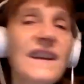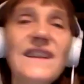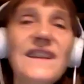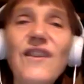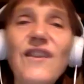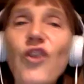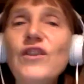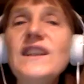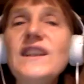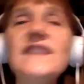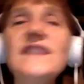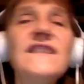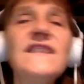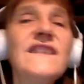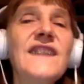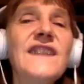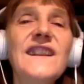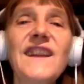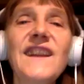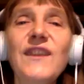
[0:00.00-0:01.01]
on
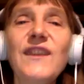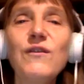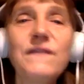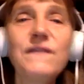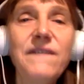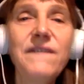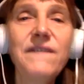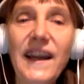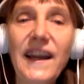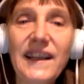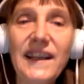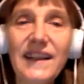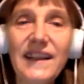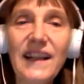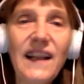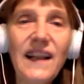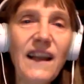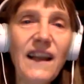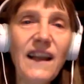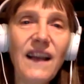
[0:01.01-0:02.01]
internet I could find.
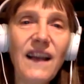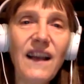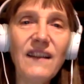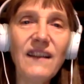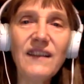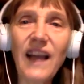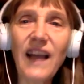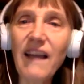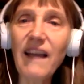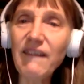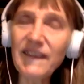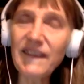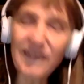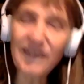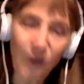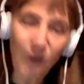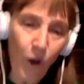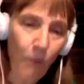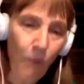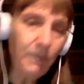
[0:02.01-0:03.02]
And I was
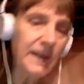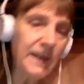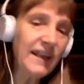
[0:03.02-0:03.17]
combing